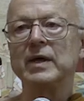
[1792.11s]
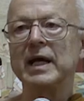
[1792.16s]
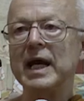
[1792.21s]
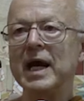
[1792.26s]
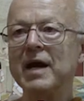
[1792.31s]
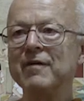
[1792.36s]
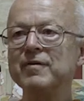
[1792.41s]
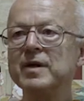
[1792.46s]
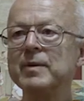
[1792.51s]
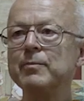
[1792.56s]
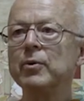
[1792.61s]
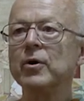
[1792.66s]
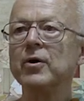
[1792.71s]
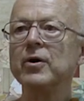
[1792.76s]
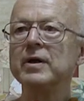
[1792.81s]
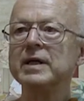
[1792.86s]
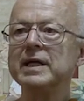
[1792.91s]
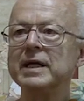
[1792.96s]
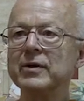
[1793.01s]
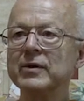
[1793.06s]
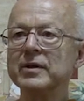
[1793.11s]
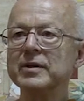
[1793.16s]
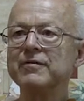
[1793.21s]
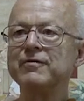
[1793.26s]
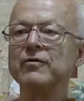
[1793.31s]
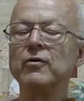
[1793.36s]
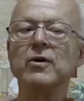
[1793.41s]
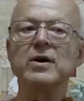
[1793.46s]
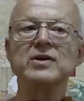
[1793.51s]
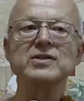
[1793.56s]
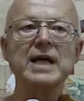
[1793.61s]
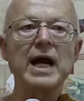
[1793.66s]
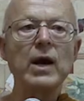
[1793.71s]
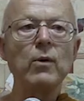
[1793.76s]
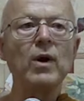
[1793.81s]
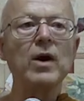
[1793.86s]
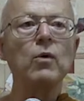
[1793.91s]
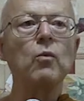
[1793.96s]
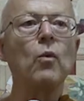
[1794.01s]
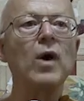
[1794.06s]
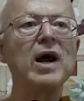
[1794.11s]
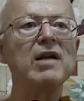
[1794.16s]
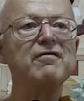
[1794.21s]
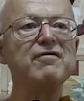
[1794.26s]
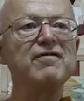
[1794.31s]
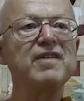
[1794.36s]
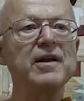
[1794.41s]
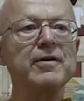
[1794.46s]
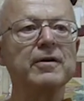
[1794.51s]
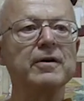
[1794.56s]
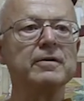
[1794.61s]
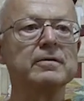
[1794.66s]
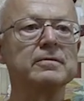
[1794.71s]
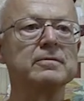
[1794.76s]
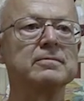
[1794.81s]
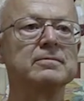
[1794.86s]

Okay, every bird here in the forest, I want one feather.